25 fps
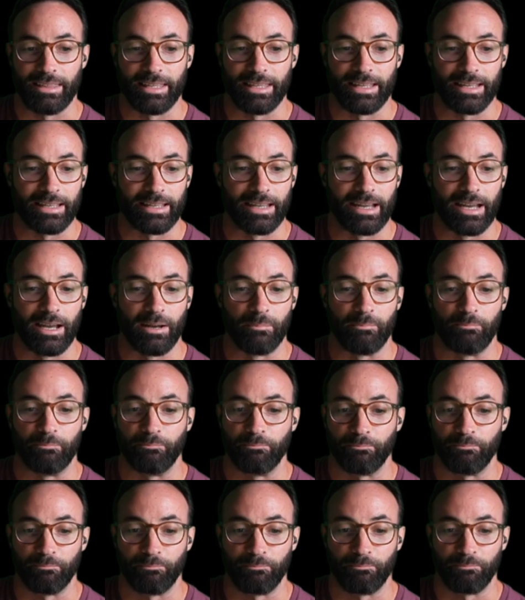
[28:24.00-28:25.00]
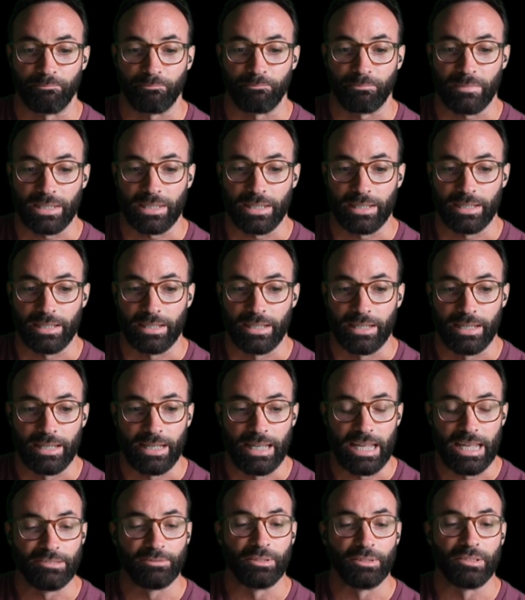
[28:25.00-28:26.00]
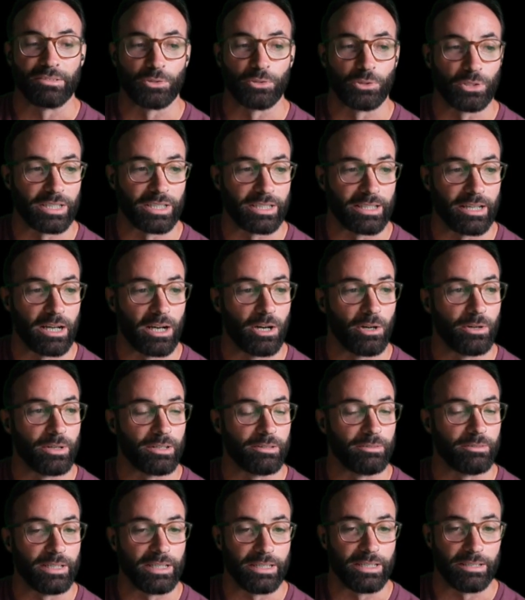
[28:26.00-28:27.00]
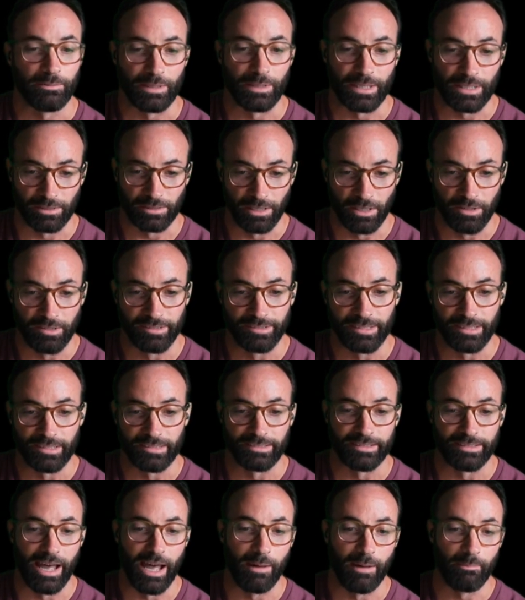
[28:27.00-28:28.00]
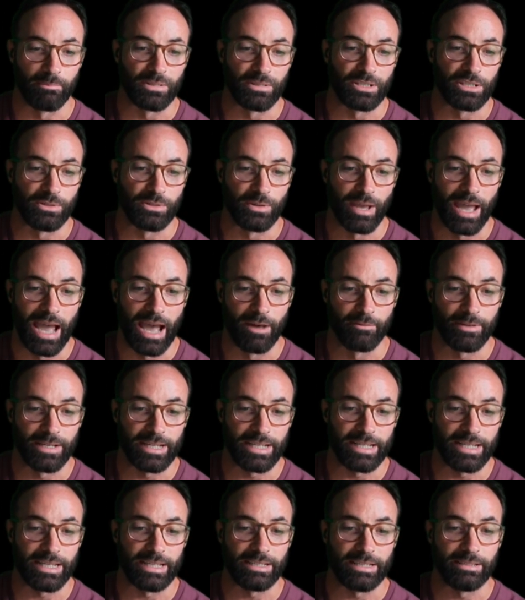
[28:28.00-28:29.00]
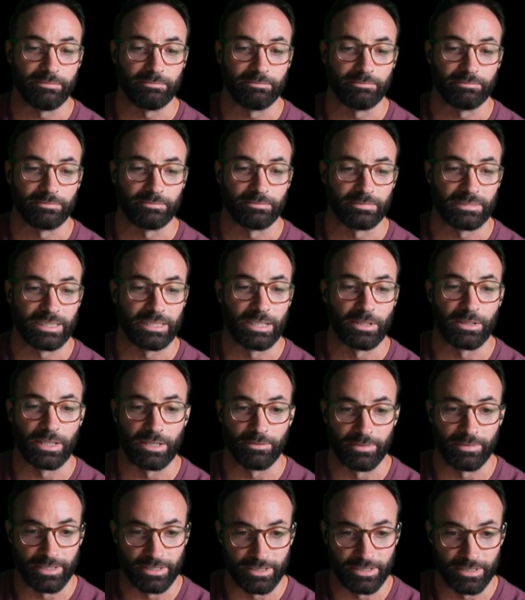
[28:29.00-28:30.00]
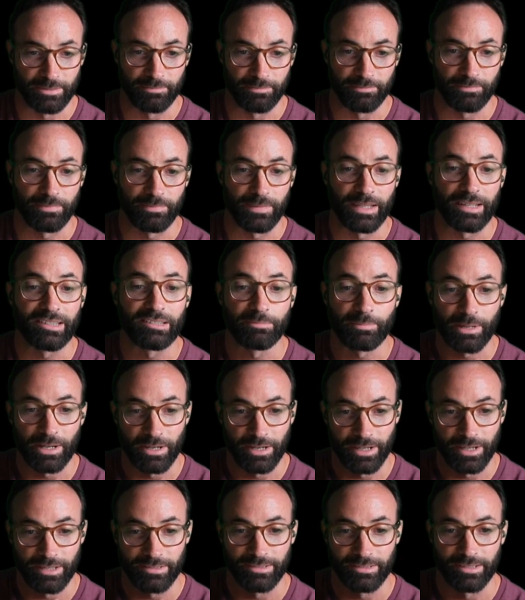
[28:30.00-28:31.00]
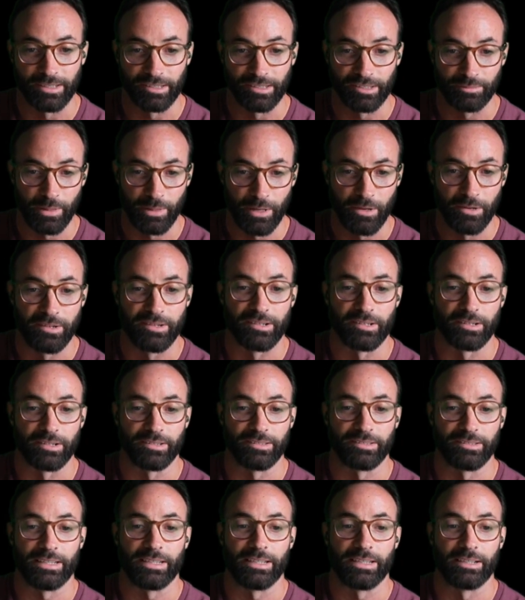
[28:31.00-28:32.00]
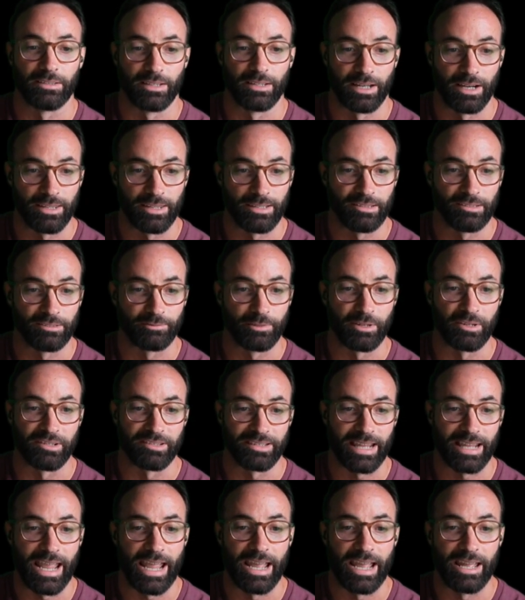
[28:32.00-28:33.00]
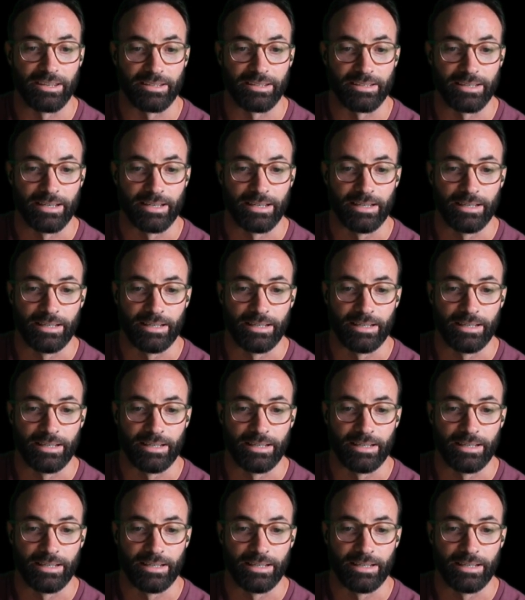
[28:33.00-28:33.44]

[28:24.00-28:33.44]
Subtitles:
think as we sort of go and we close this up, do you have any, given your experience and exposure to seeing a lot of these firsthand,